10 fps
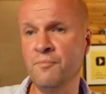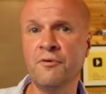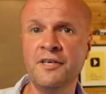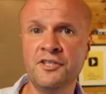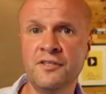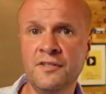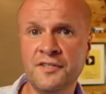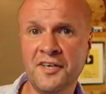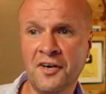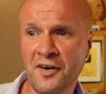
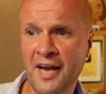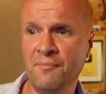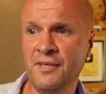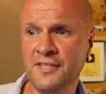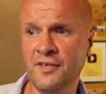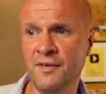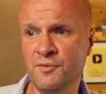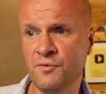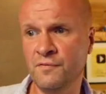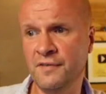Impressions are how many
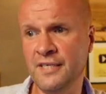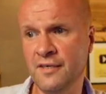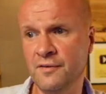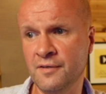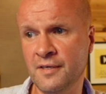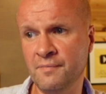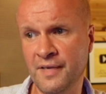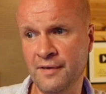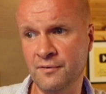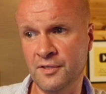times your video
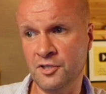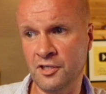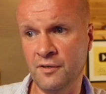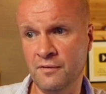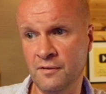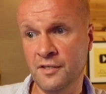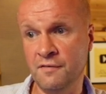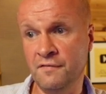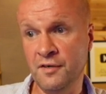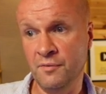thumbnails are shown
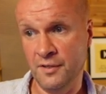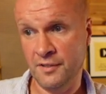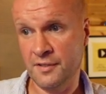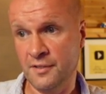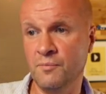to viewers,